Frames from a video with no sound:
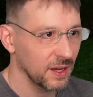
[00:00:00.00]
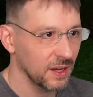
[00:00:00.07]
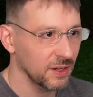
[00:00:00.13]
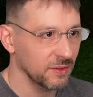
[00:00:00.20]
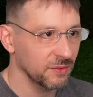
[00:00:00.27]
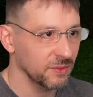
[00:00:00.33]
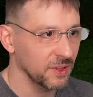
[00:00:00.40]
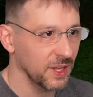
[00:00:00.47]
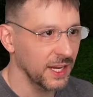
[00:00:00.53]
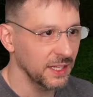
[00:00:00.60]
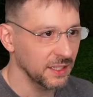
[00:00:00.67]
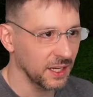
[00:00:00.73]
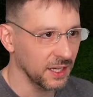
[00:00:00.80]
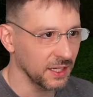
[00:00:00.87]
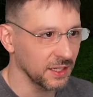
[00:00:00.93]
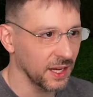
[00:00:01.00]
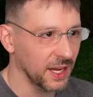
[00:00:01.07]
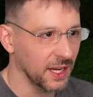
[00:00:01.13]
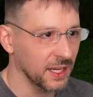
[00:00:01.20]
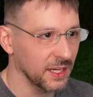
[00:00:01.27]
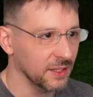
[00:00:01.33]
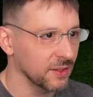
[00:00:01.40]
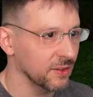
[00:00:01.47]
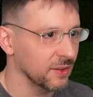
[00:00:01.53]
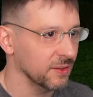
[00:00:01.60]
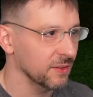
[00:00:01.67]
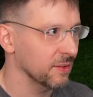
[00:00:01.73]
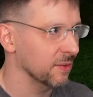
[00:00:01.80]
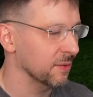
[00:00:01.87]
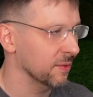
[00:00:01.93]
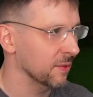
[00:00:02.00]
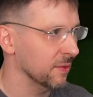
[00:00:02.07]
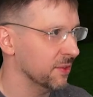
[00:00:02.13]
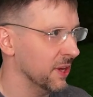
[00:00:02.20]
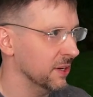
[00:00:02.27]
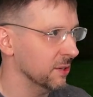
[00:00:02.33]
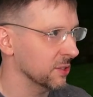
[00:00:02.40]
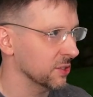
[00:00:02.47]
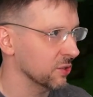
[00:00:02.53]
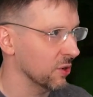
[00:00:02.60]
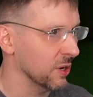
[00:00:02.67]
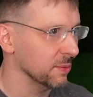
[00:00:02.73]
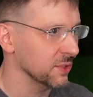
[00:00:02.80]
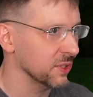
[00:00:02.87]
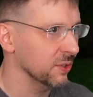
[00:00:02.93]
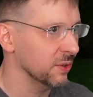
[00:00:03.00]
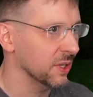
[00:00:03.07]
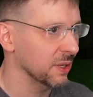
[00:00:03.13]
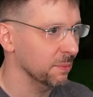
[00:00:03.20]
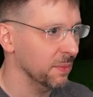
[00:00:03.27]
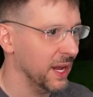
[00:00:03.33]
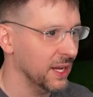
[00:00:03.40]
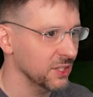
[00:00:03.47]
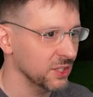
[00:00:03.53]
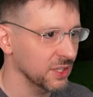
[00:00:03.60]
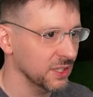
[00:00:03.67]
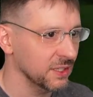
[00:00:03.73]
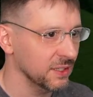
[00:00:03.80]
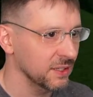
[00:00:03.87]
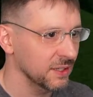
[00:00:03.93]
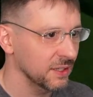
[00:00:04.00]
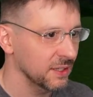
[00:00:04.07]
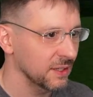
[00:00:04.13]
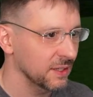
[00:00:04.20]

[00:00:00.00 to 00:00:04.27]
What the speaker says: lightning and thunderstorms. So you could imagine